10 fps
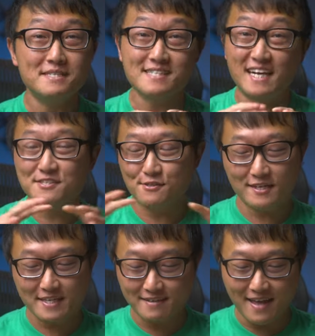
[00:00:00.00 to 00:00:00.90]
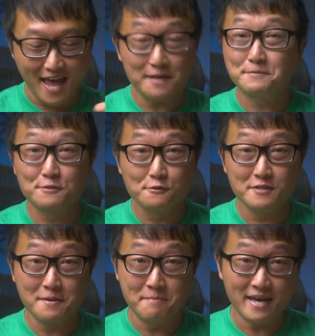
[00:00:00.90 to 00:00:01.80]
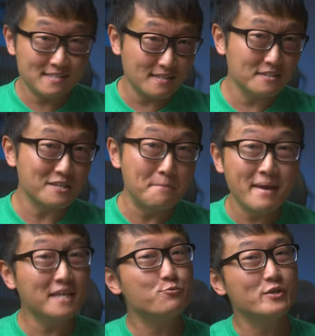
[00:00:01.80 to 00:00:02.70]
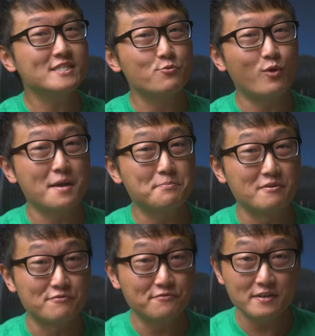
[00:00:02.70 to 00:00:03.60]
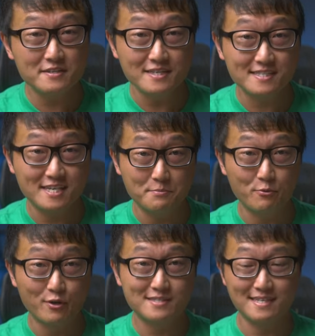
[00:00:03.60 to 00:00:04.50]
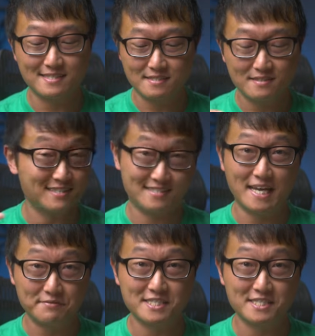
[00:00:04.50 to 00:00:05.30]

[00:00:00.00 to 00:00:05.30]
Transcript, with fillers: besides looking absolutely amazing, the main reason why I prefer these keyboards is to save